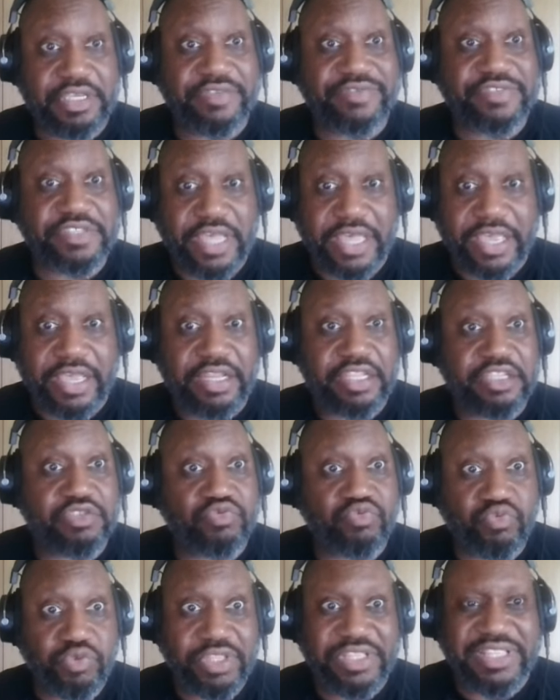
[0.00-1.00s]
If Zion
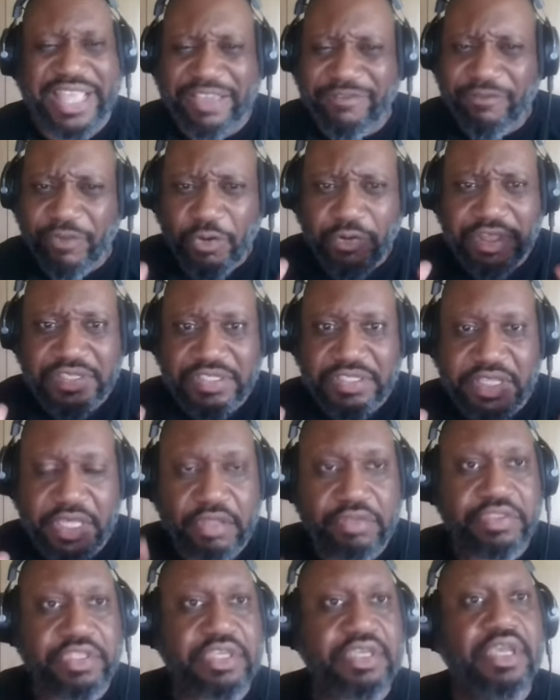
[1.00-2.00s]
is really like focused and
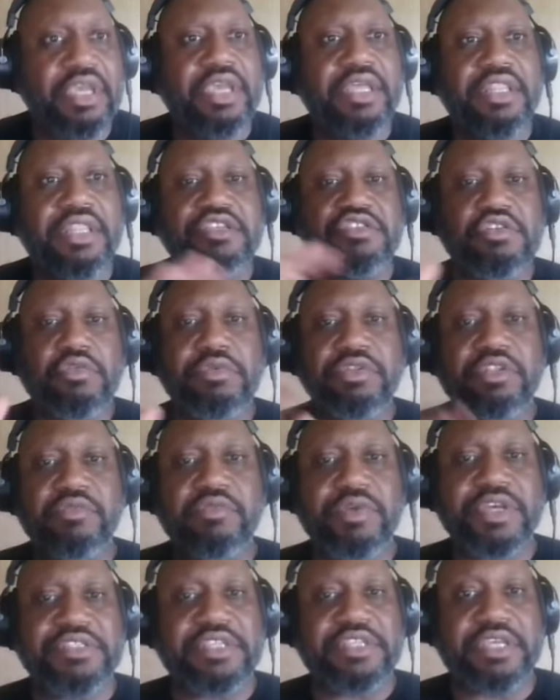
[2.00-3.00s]
healthy, there's no one in the
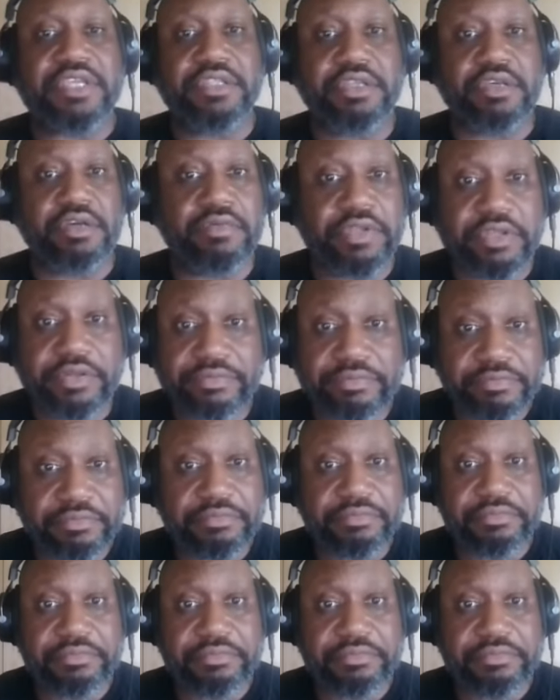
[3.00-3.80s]
West that can deal with it.